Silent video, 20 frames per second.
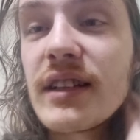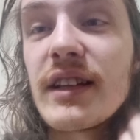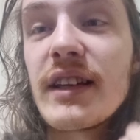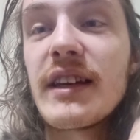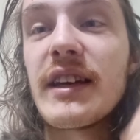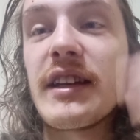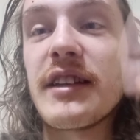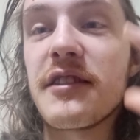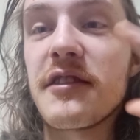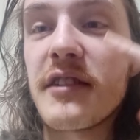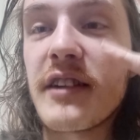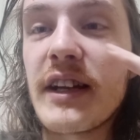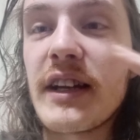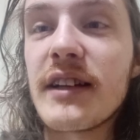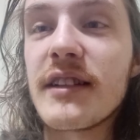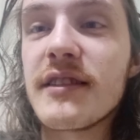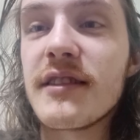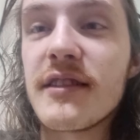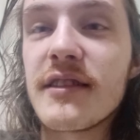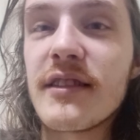like in your
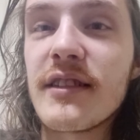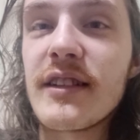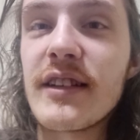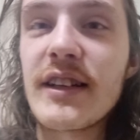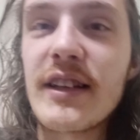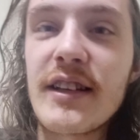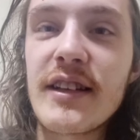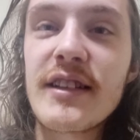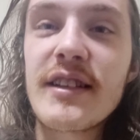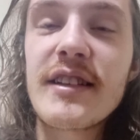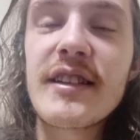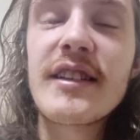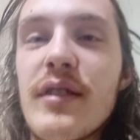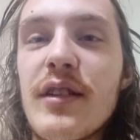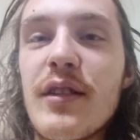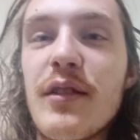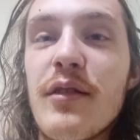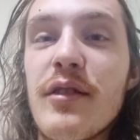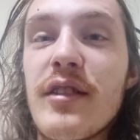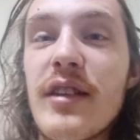head, you're like,
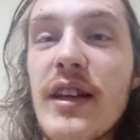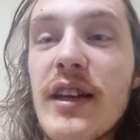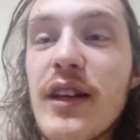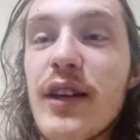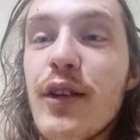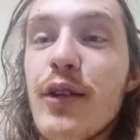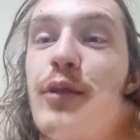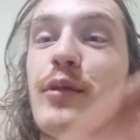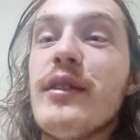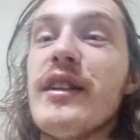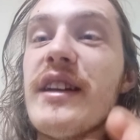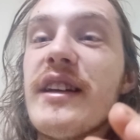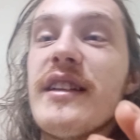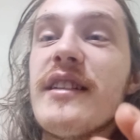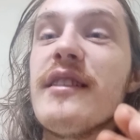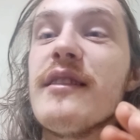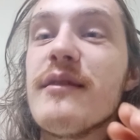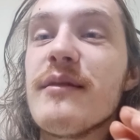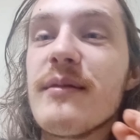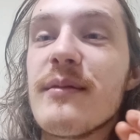you think you
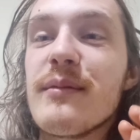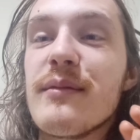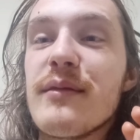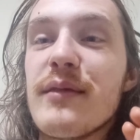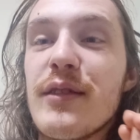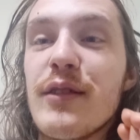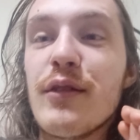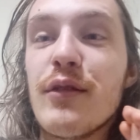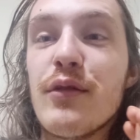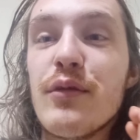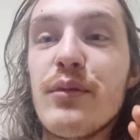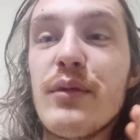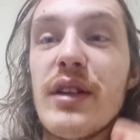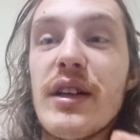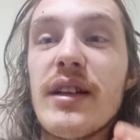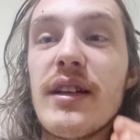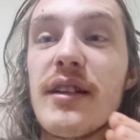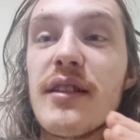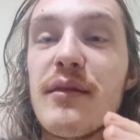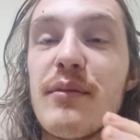did, you
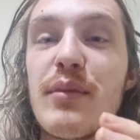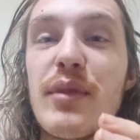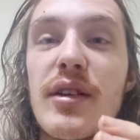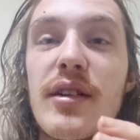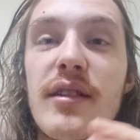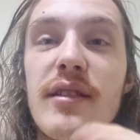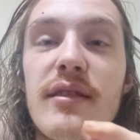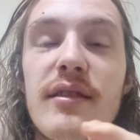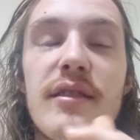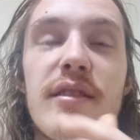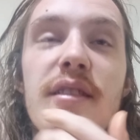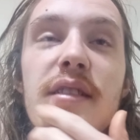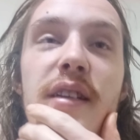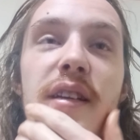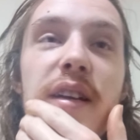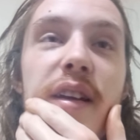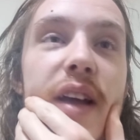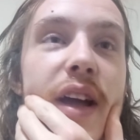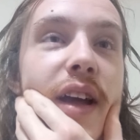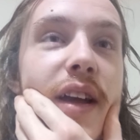did it, but
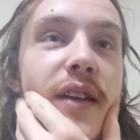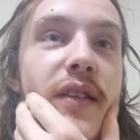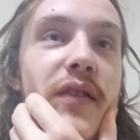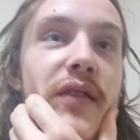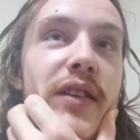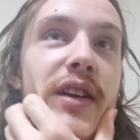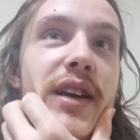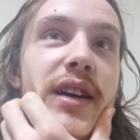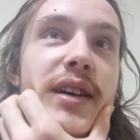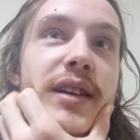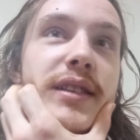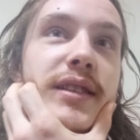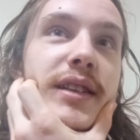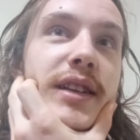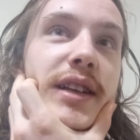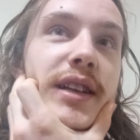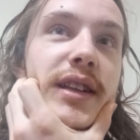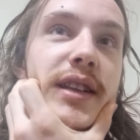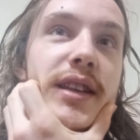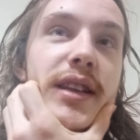in
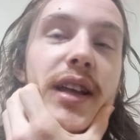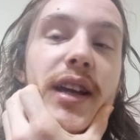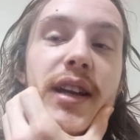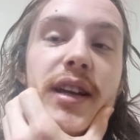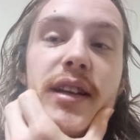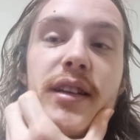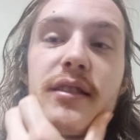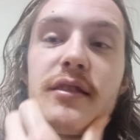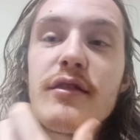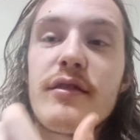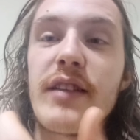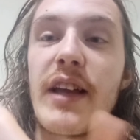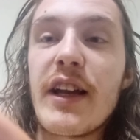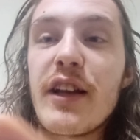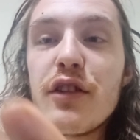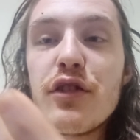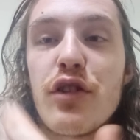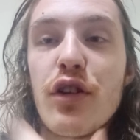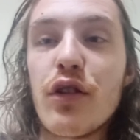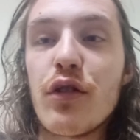reality, they
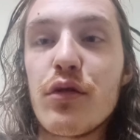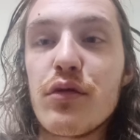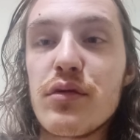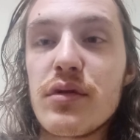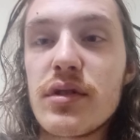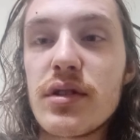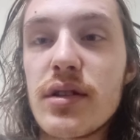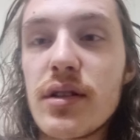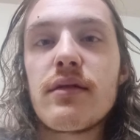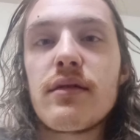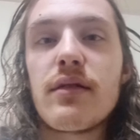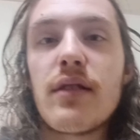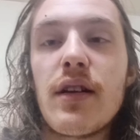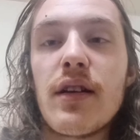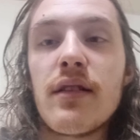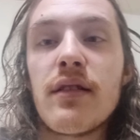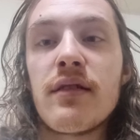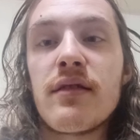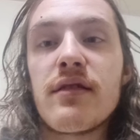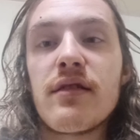they chose
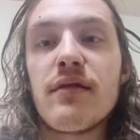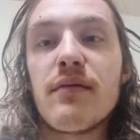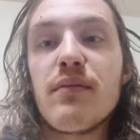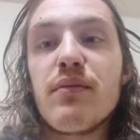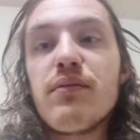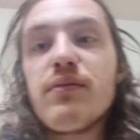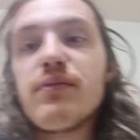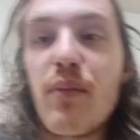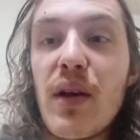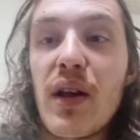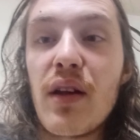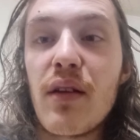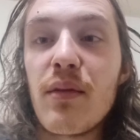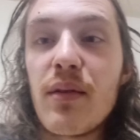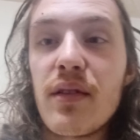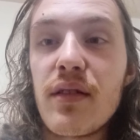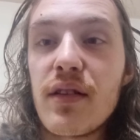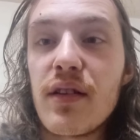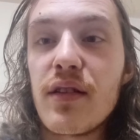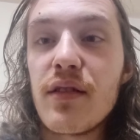either to be
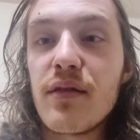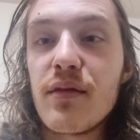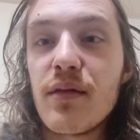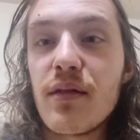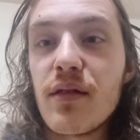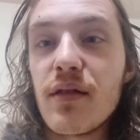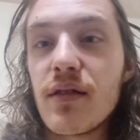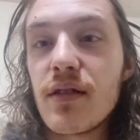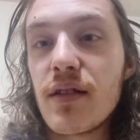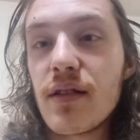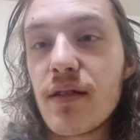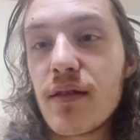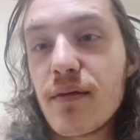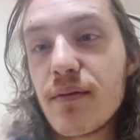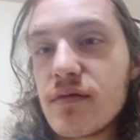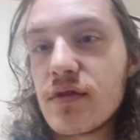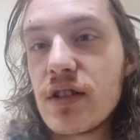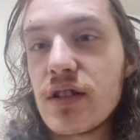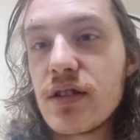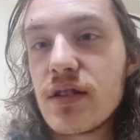with you or
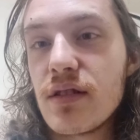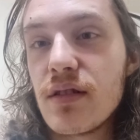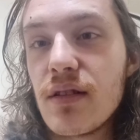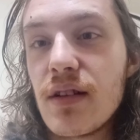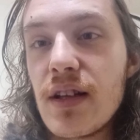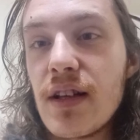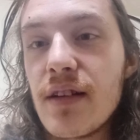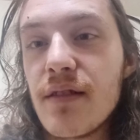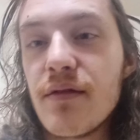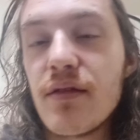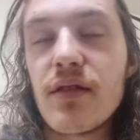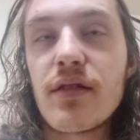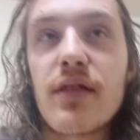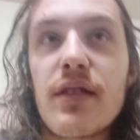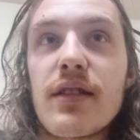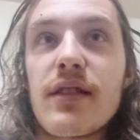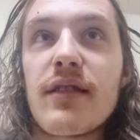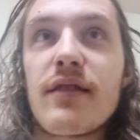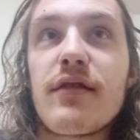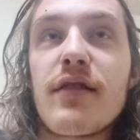just leave
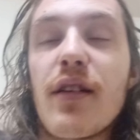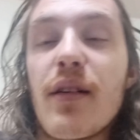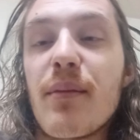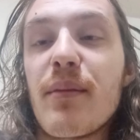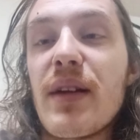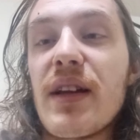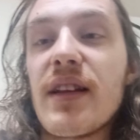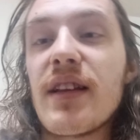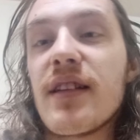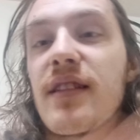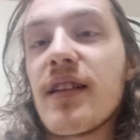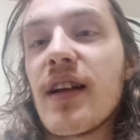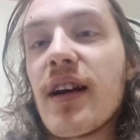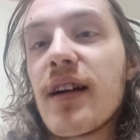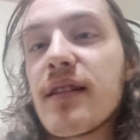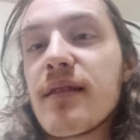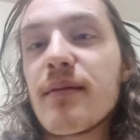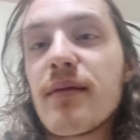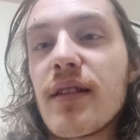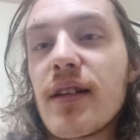or come in and
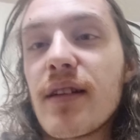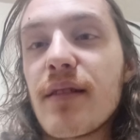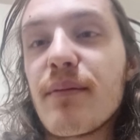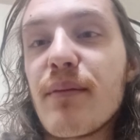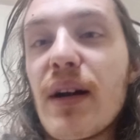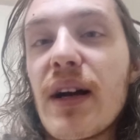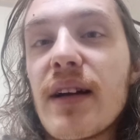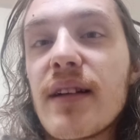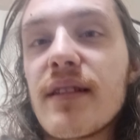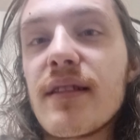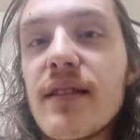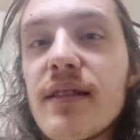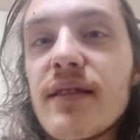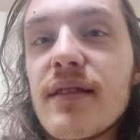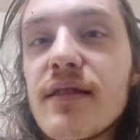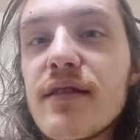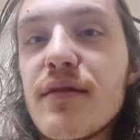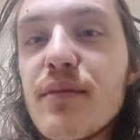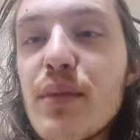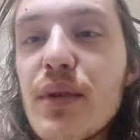out like mine
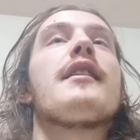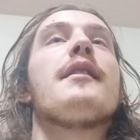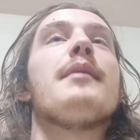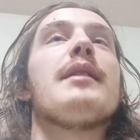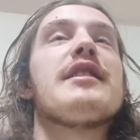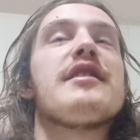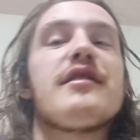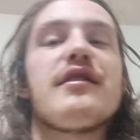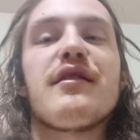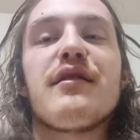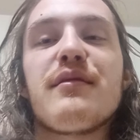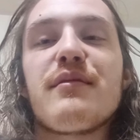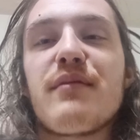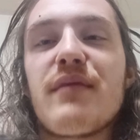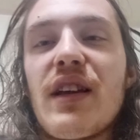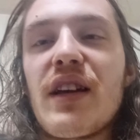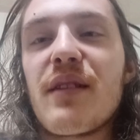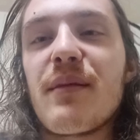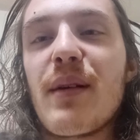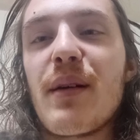does. The messed up
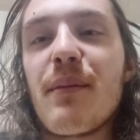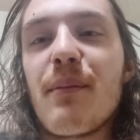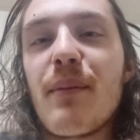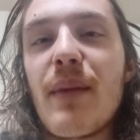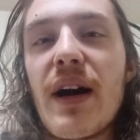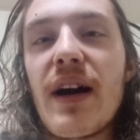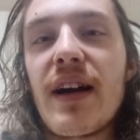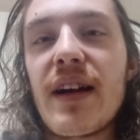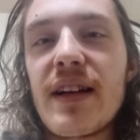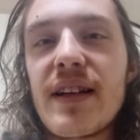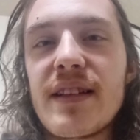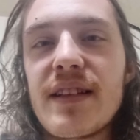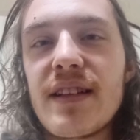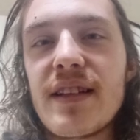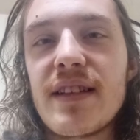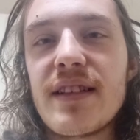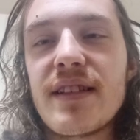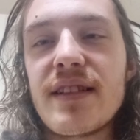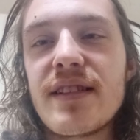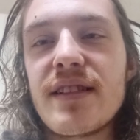thing about mine
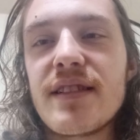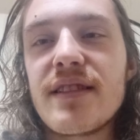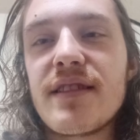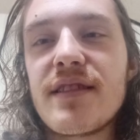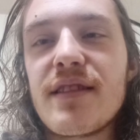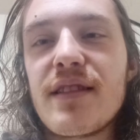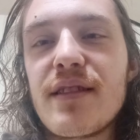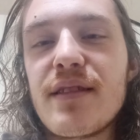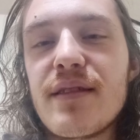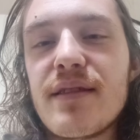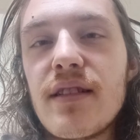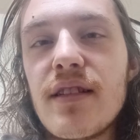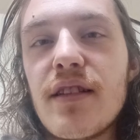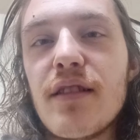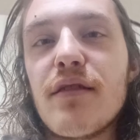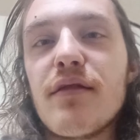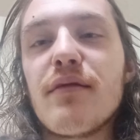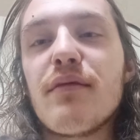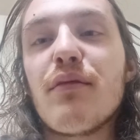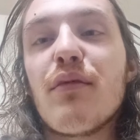is
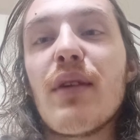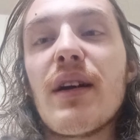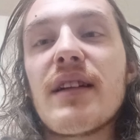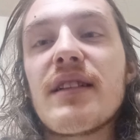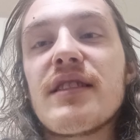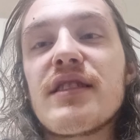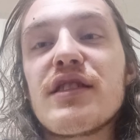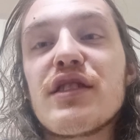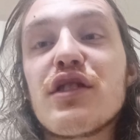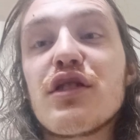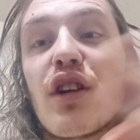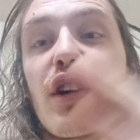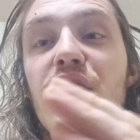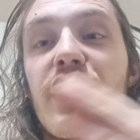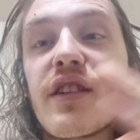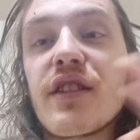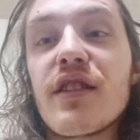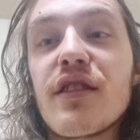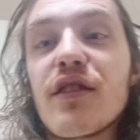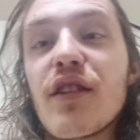he went and
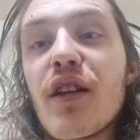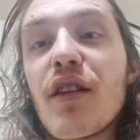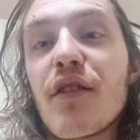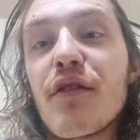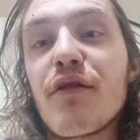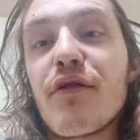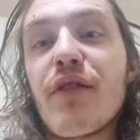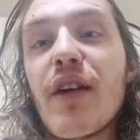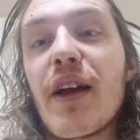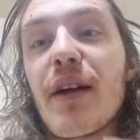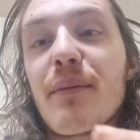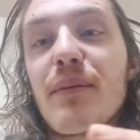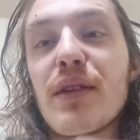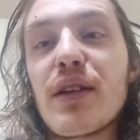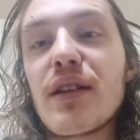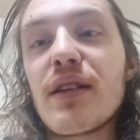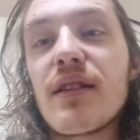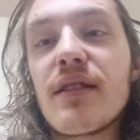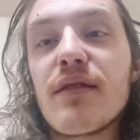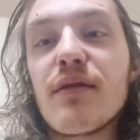started another
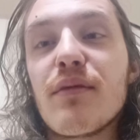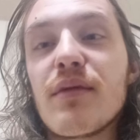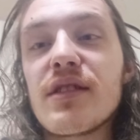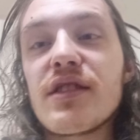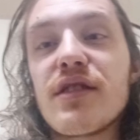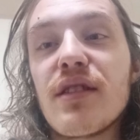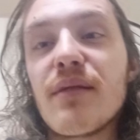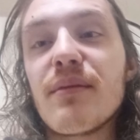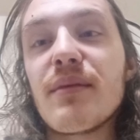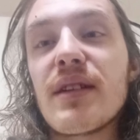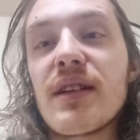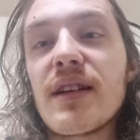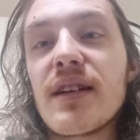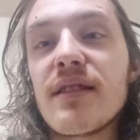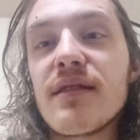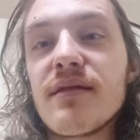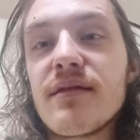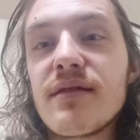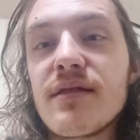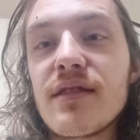family with someone
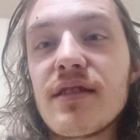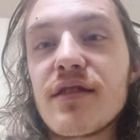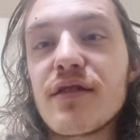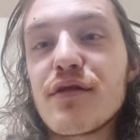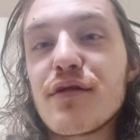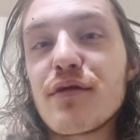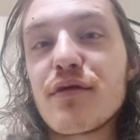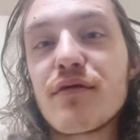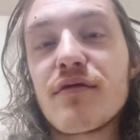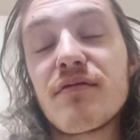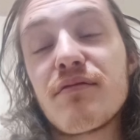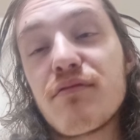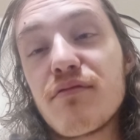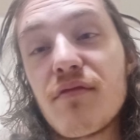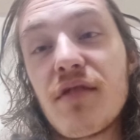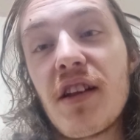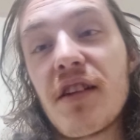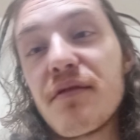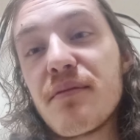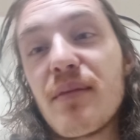else and just
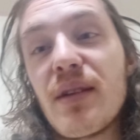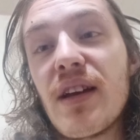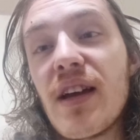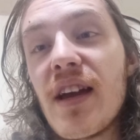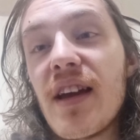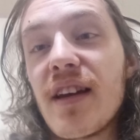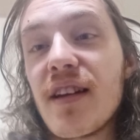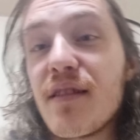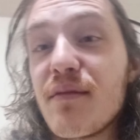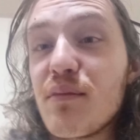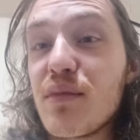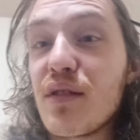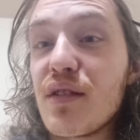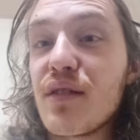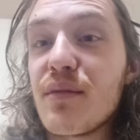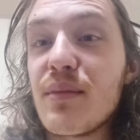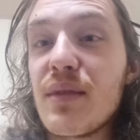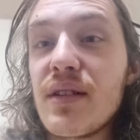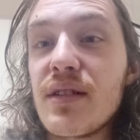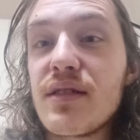left me hanging
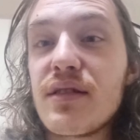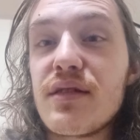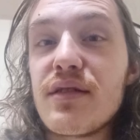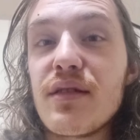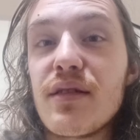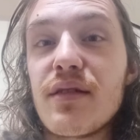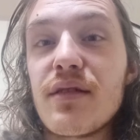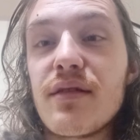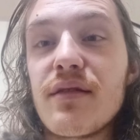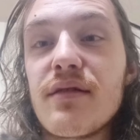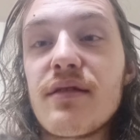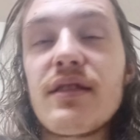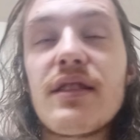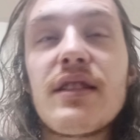pretty much. So